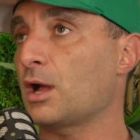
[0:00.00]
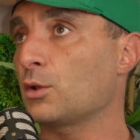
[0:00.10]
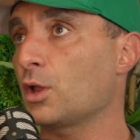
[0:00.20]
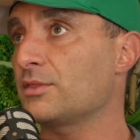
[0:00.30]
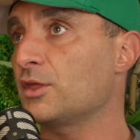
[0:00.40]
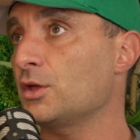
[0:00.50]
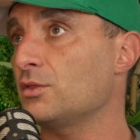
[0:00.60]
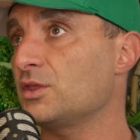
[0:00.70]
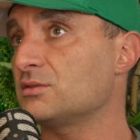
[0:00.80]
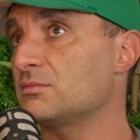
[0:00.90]
a lot the
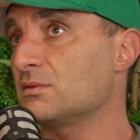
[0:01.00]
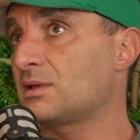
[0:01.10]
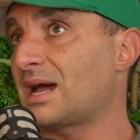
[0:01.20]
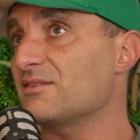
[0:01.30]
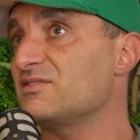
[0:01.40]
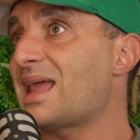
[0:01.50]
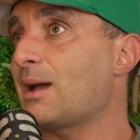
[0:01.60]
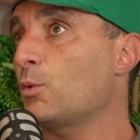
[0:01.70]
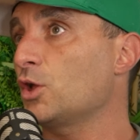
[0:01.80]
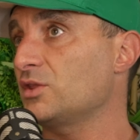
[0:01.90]
the kind of
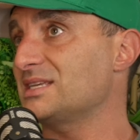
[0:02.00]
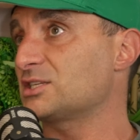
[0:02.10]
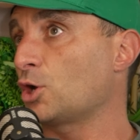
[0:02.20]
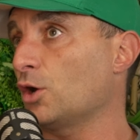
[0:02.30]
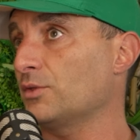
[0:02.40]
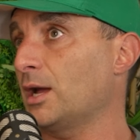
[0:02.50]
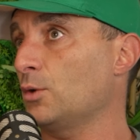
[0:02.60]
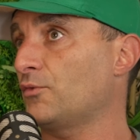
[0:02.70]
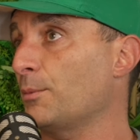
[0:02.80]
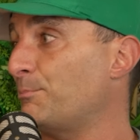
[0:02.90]
network that he's got
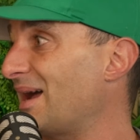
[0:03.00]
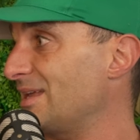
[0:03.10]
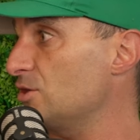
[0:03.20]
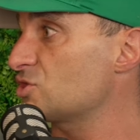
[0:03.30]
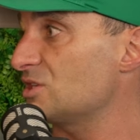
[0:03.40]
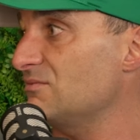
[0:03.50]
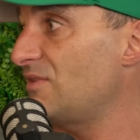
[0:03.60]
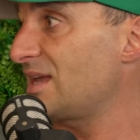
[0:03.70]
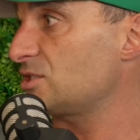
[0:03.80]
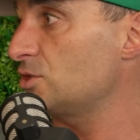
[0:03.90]
now for buyers and
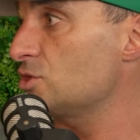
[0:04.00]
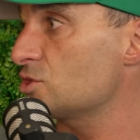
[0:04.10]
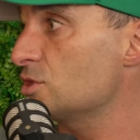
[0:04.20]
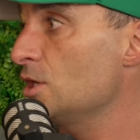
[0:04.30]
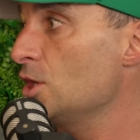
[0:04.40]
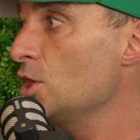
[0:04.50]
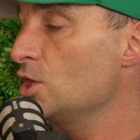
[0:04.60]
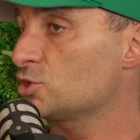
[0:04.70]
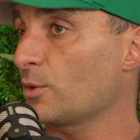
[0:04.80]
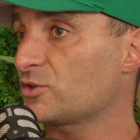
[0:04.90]
investors.
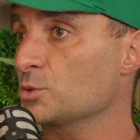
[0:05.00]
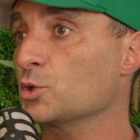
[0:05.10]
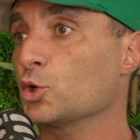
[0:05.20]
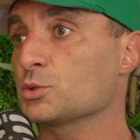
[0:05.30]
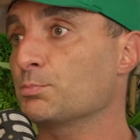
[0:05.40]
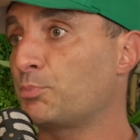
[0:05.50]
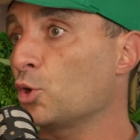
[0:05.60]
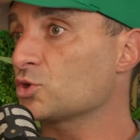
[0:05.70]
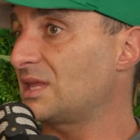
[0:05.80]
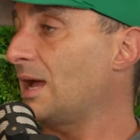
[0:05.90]
So if someone goes and
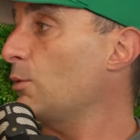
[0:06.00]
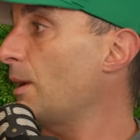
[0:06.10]
puts their